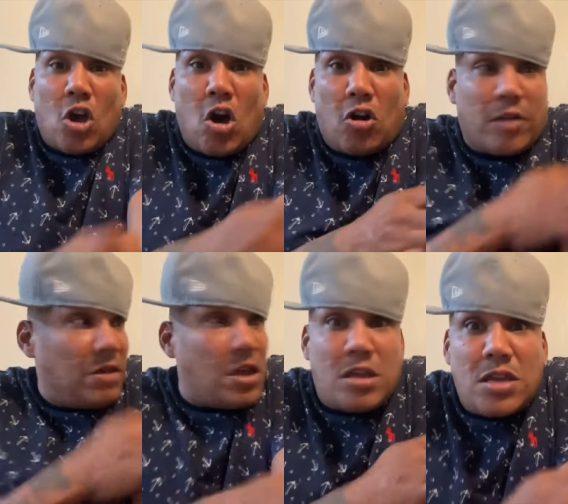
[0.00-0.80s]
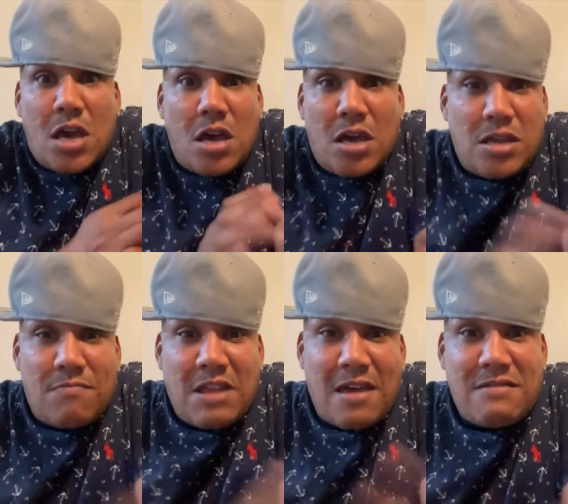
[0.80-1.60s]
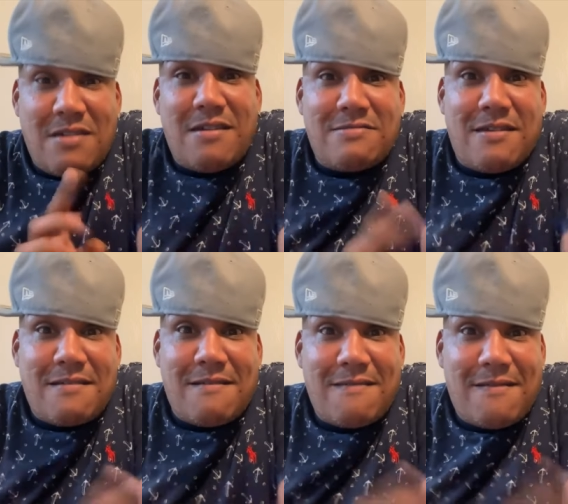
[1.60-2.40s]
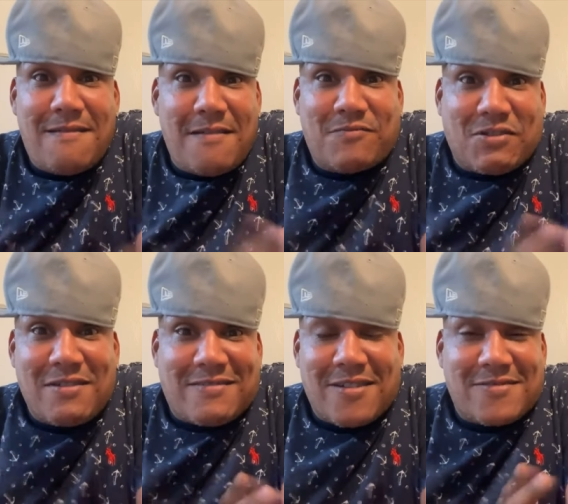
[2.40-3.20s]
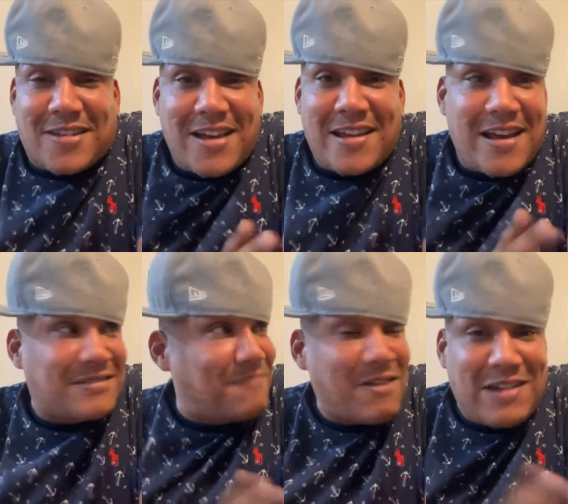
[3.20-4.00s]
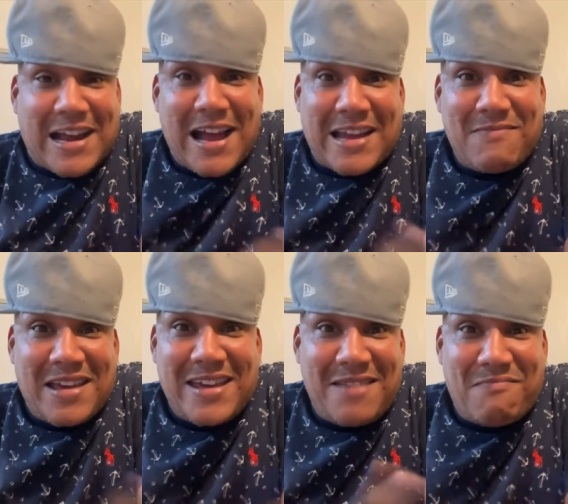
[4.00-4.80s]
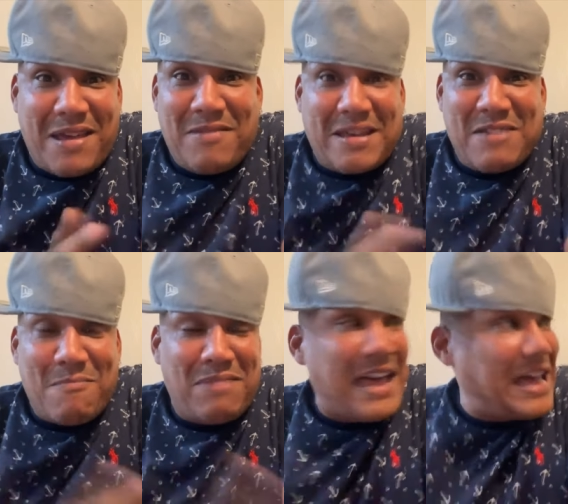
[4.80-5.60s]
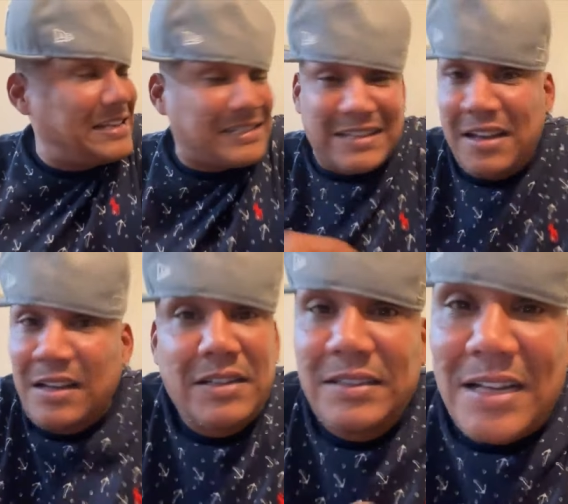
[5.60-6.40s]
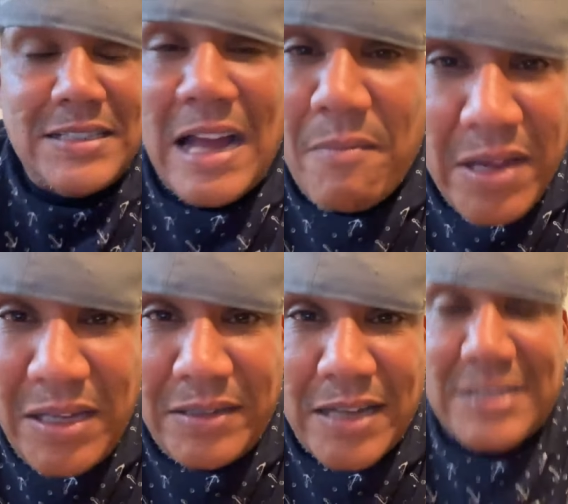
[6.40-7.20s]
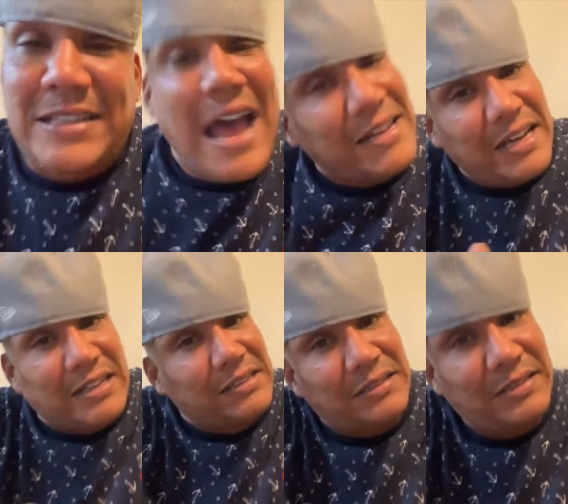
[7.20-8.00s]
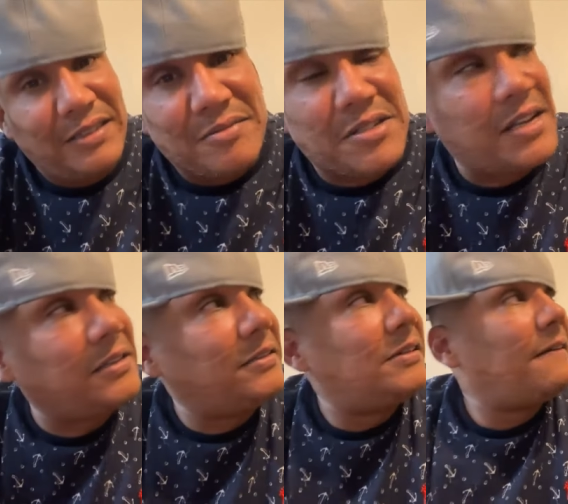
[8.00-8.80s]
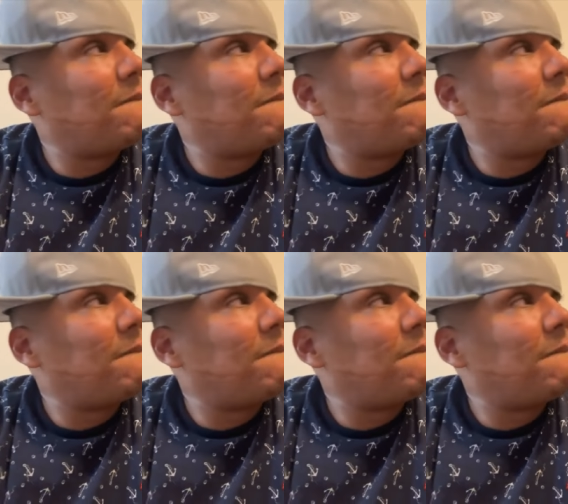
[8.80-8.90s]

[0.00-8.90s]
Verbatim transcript: yo, give me that, yeah, give me that head, nigga. I'm Tony Sunshine. I got smacked with a cock. Give me a hit, baby. Give me a blast. That's not me. That's that nigga. You know what I'm saying?